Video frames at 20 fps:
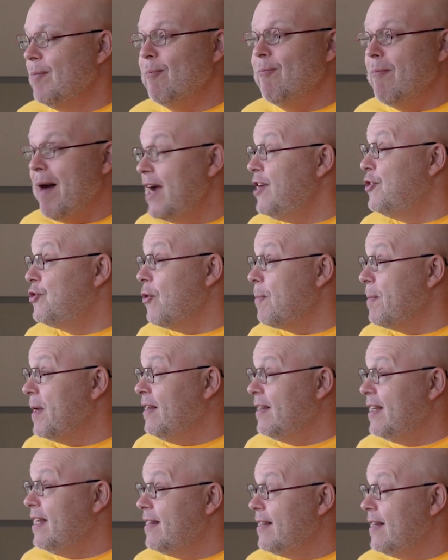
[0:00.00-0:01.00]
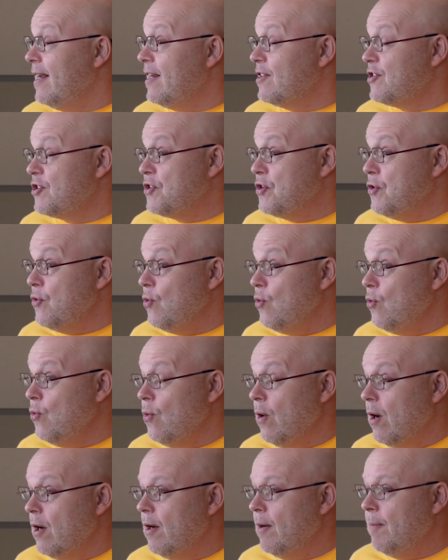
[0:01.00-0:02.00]
But my job indeed is
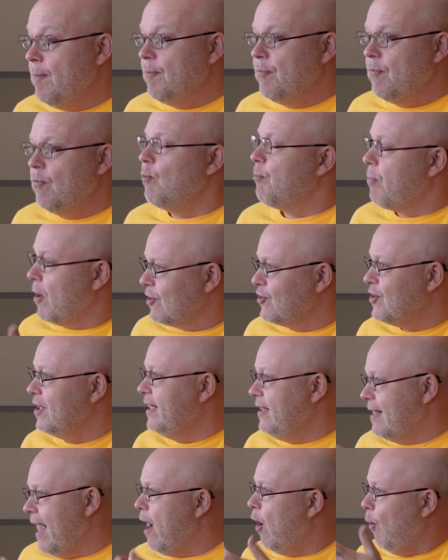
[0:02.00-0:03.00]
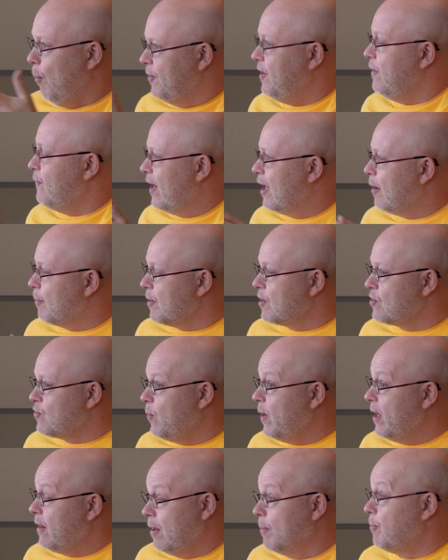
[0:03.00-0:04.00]
to um, partially help developers
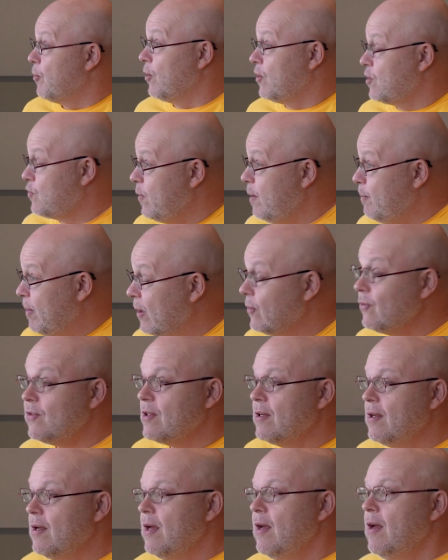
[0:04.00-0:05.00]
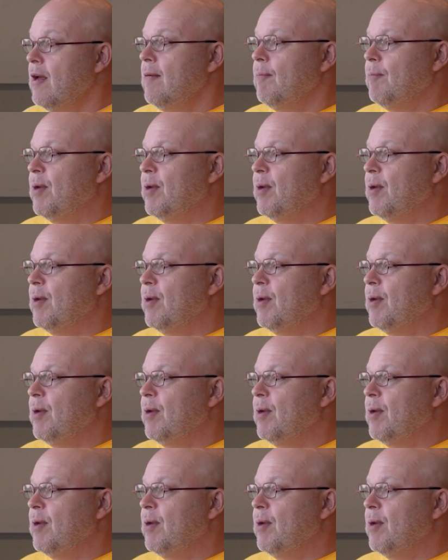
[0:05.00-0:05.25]
with the products we build, mm-hmm.